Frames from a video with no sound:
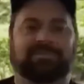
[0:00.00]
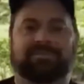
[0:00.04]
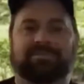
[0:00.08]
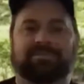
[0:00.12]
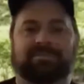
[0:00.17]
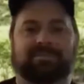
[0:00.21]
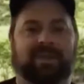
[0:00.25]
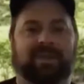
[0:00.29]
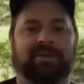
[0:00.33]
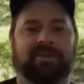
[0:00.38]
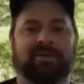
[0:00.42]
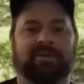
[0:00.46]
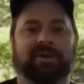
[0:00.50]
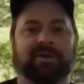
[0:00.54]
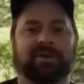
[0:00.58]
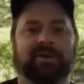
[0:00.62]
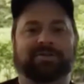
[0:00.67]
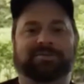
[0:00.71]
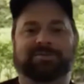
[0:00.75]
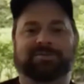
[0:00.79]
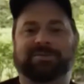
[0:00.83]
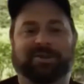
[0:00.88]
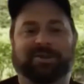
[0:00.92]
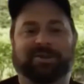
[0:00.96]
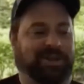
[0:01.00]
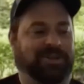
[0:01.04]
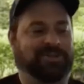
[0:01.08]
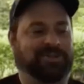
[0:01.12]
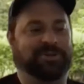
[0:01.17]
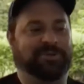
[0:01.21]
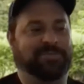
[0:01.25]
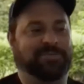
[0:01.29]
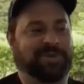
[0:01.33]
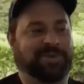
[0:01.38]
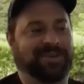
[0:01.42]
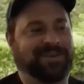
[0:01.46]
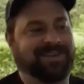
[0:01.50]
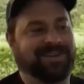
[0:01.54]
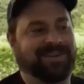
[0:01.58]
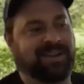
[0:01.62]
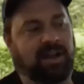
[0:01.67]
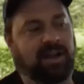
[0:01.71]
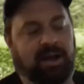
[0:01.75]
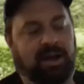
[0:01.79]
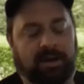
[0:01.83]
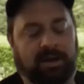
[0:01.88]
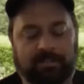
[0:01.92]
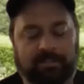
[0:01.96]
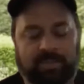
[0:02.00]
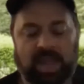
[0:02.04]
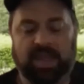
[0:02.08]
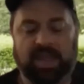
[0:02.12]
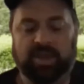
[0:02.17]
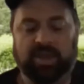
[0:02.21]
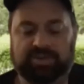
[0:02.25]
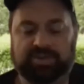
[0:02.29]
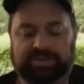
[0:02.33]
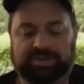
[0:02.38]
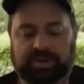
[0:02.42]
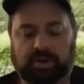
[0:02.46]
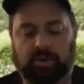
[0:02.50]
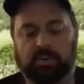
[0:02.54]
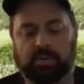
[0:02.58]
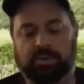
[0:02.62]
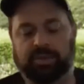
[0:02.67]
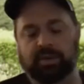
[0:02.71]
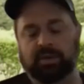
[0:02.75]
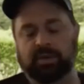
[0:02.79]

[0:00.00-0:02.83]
Anyone else? I'll jump in. So